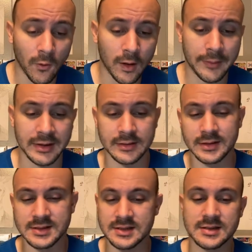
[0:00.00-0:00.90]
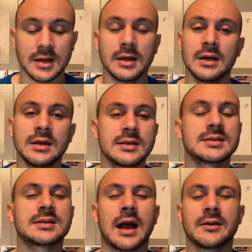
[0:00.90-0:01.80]
I mean, this is
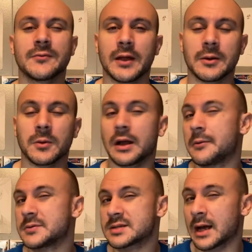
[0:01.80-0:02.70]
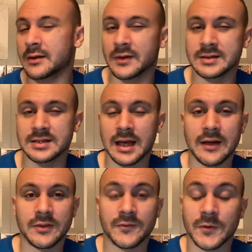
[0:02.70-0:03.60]
kind of like what I was kind of hinting at in
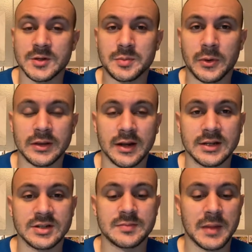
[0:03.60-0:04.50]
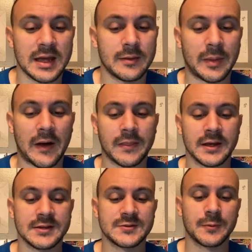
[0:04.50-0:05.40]
the first point that I just made about
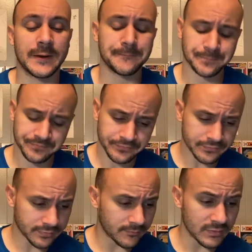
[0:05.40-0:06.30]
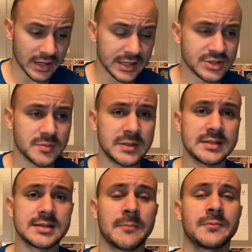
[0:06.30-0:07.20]
this, but it should be
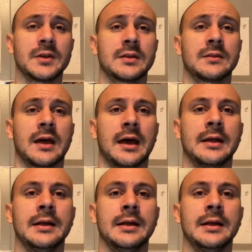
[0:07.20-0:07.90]
something that,